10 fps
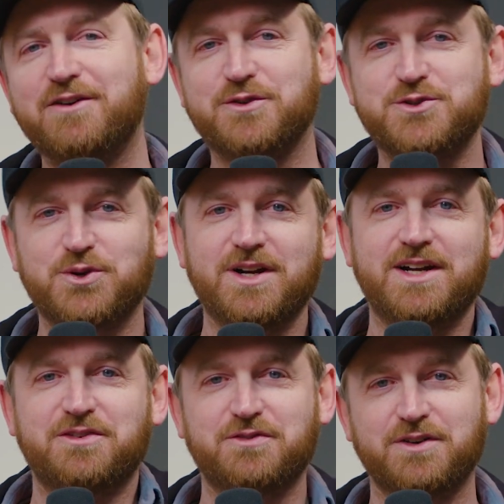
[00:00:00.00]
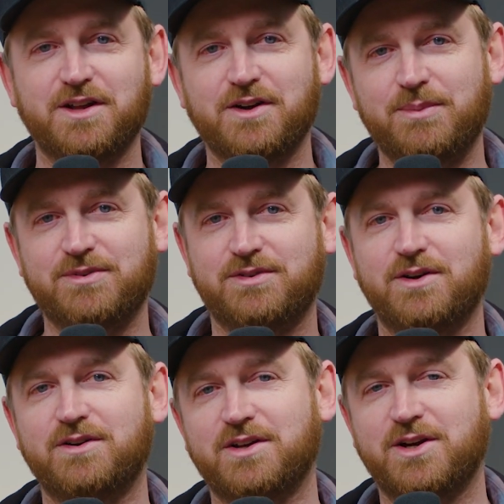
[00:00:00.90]
you for joining us for another
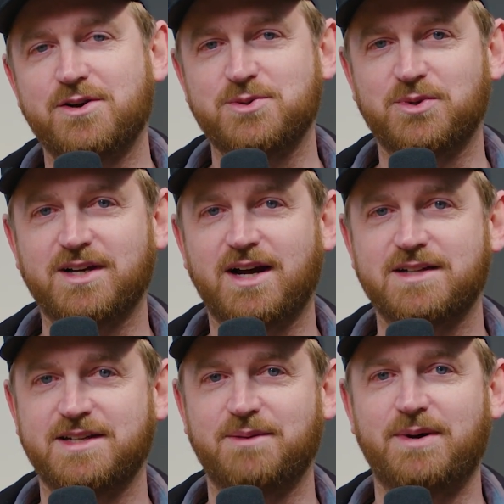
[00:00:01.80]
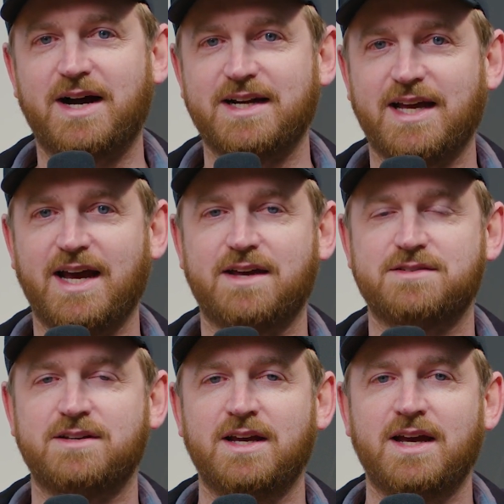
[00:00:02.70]
episode of the Coaching with Content
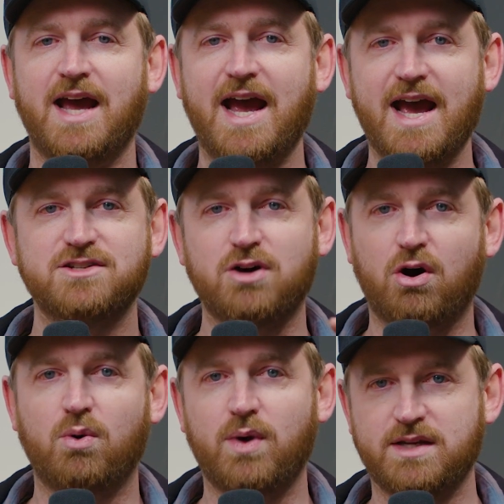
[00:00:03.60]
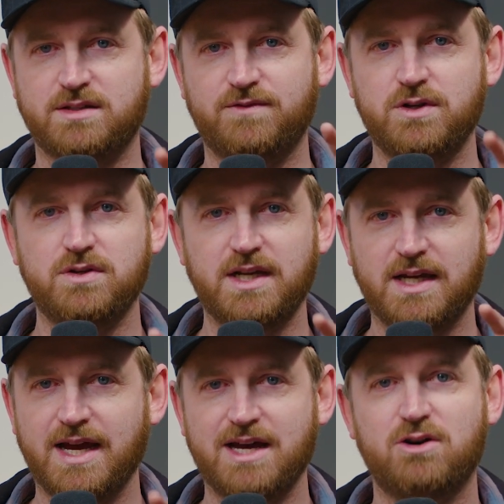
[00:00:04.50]
podcast. As always, if you need
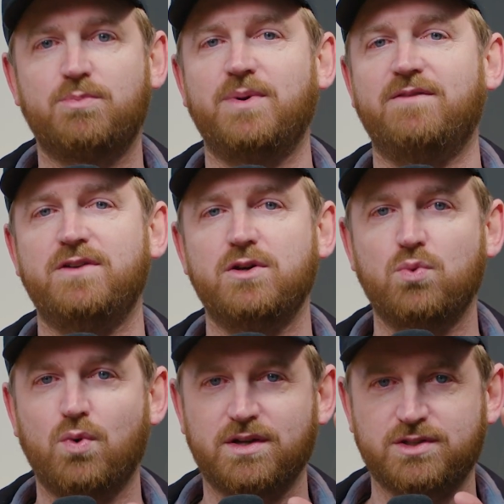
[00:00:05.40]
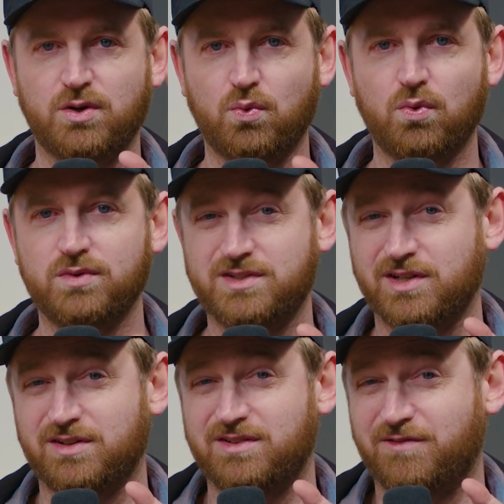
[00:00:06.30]
help, if you want to
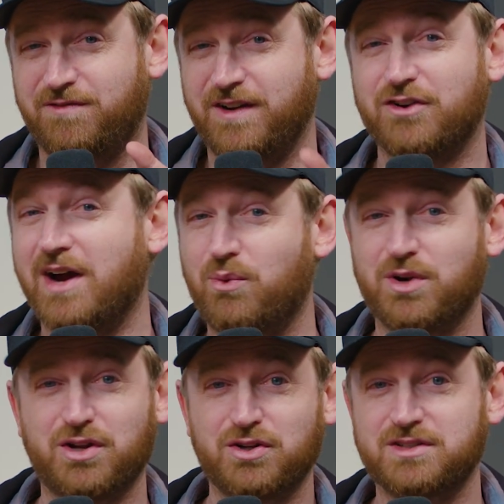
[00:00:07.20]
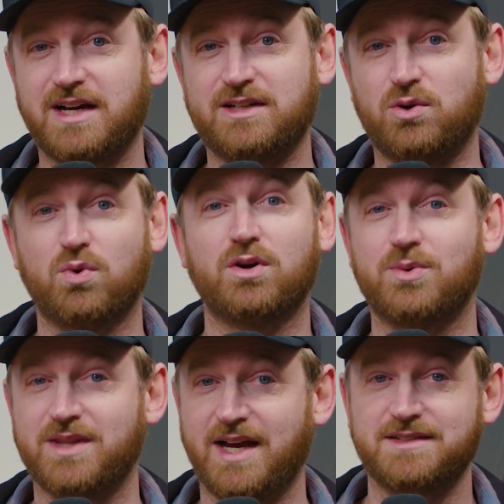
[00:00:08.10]
figure out what it looks like to work
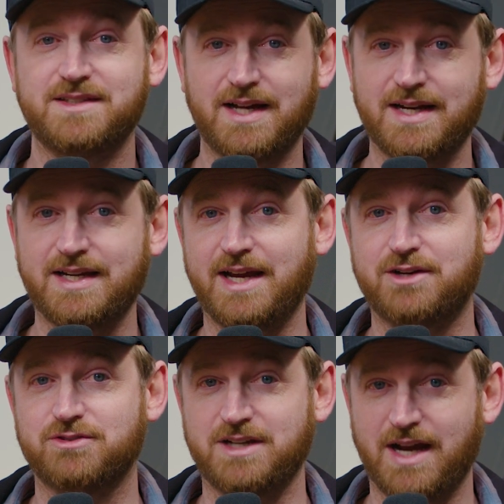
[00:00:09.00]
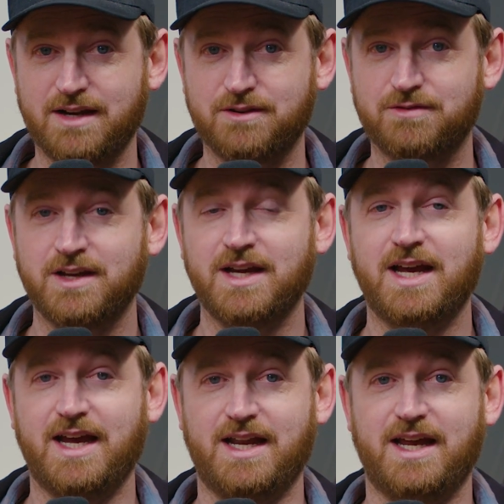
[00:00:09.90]
with 1898 Creative
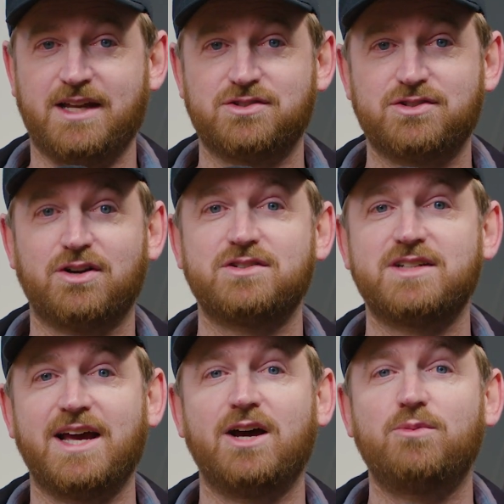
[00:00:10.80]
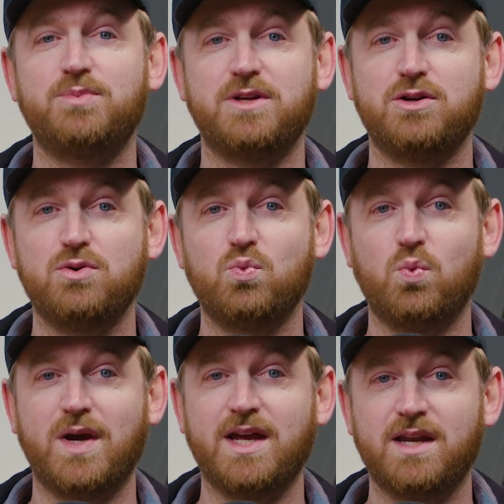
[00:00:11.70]
and start to help you
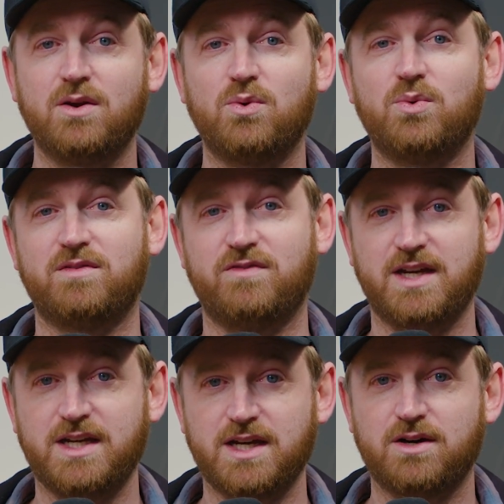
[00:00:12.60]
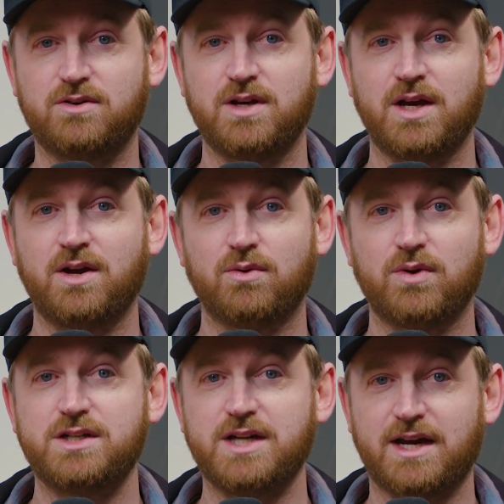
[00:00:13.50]
win with video,
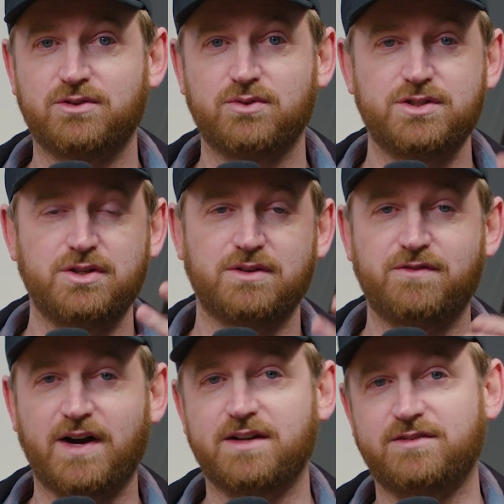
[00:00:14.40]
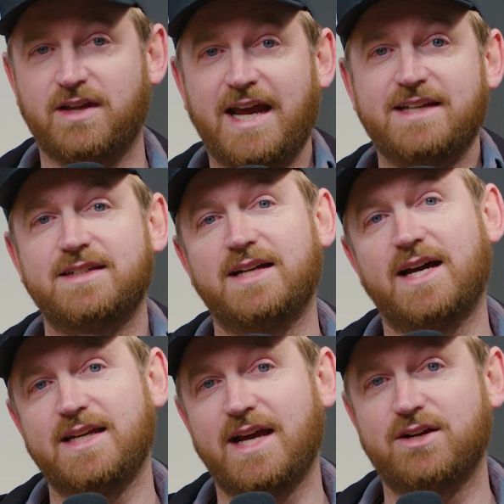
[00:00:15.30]
reach out to us. You can find us at
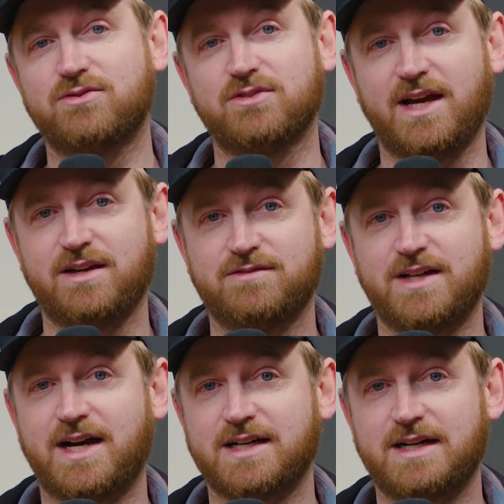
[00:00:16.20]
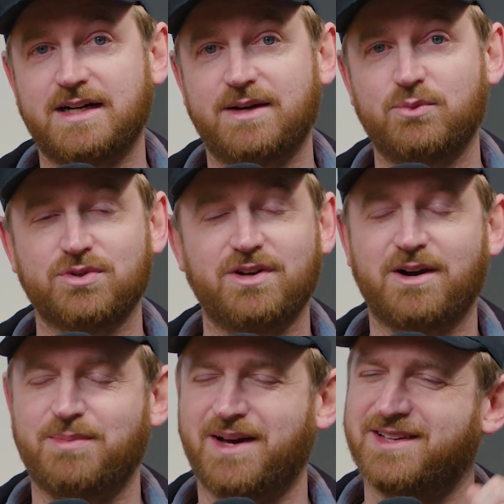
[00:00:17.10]
1898creative.com. We'll
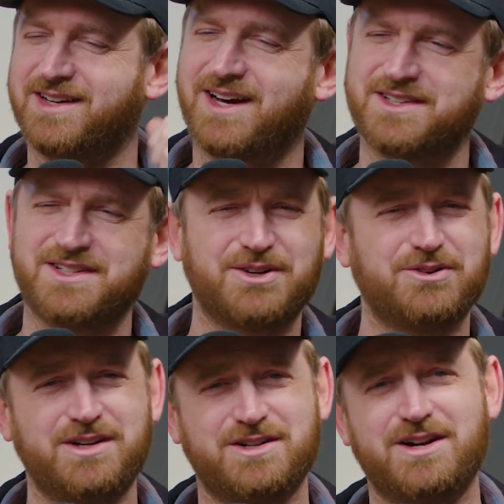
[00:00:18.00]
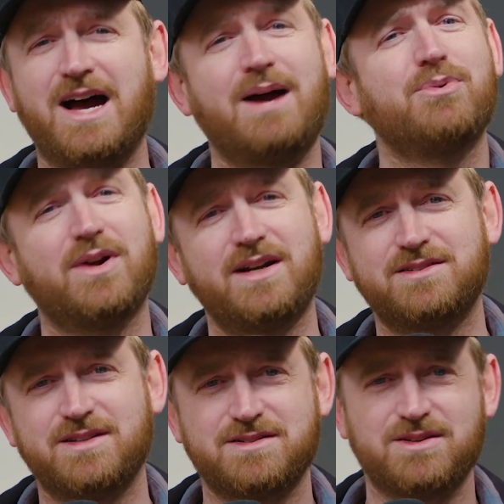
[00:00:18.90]
talk about the content creation operating
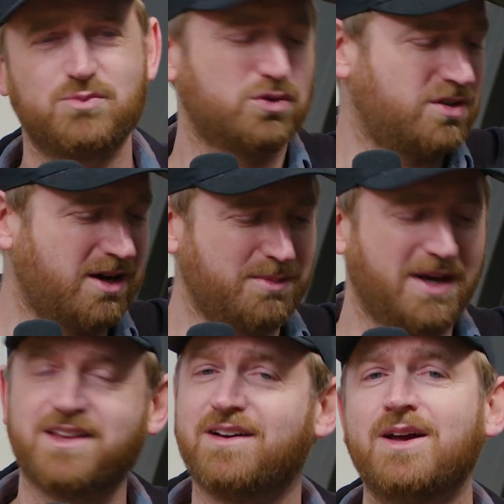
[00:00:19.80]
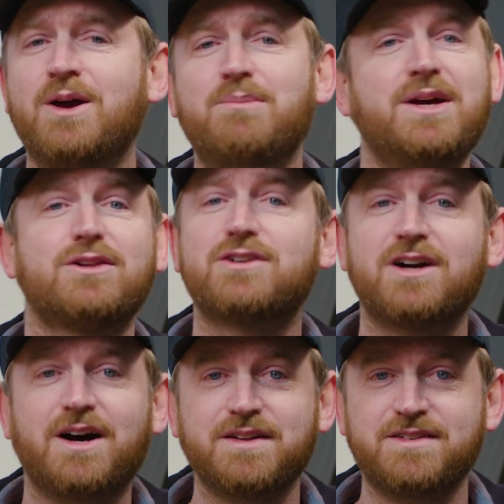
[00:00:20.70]
system. We'll talk about the pillar
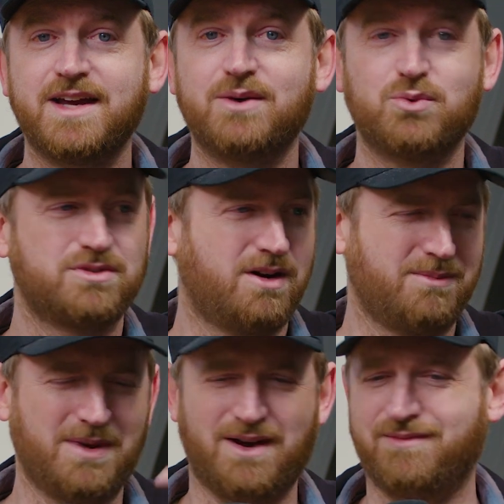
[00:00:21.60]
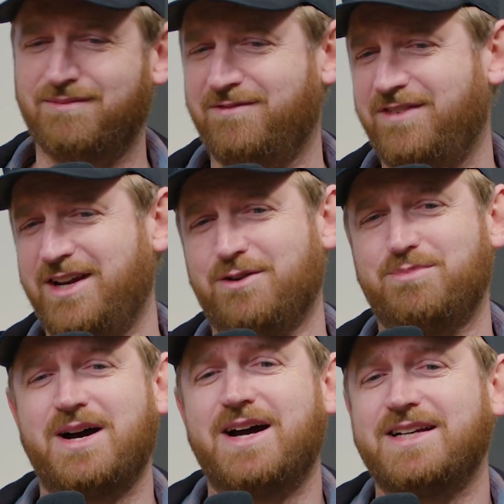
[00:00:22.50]
content. We'll talk about video
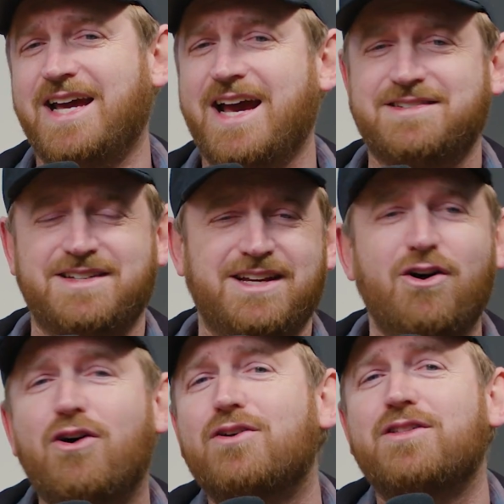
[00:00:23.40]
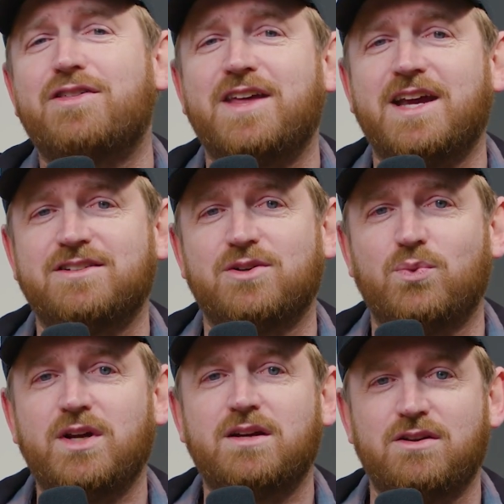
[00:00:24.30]
podcasting, all the things that
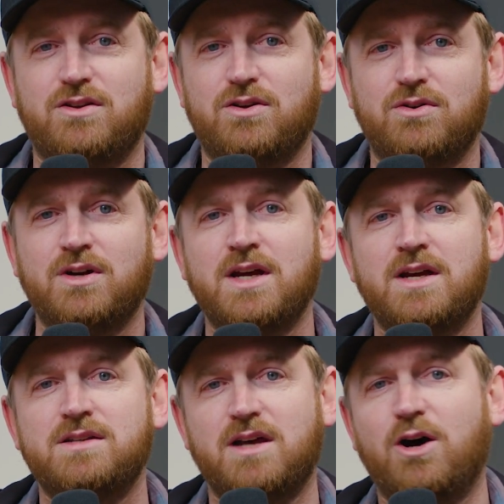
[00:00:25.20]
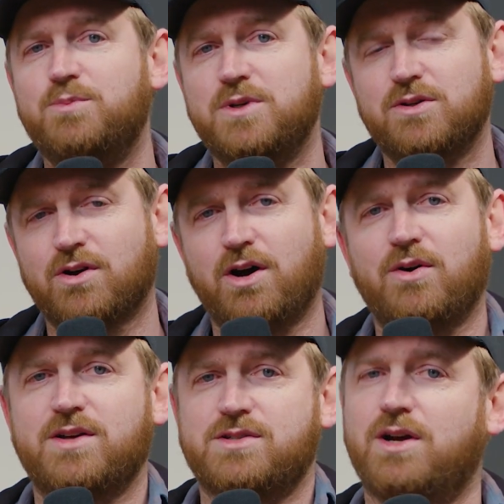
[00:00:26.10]
we could do to help you
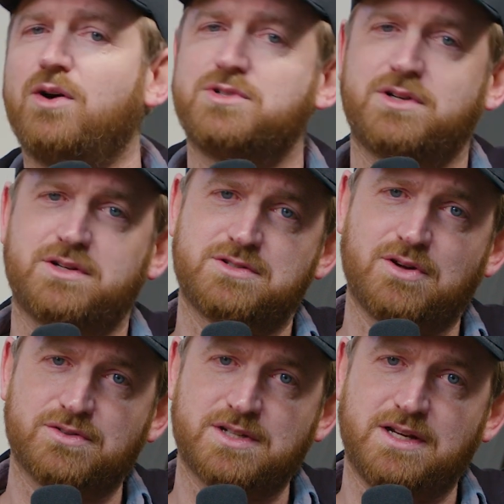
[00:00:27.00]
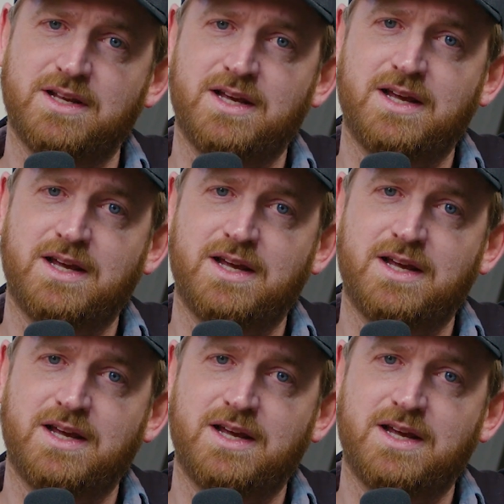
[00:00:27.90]
grow as a coach or consultant.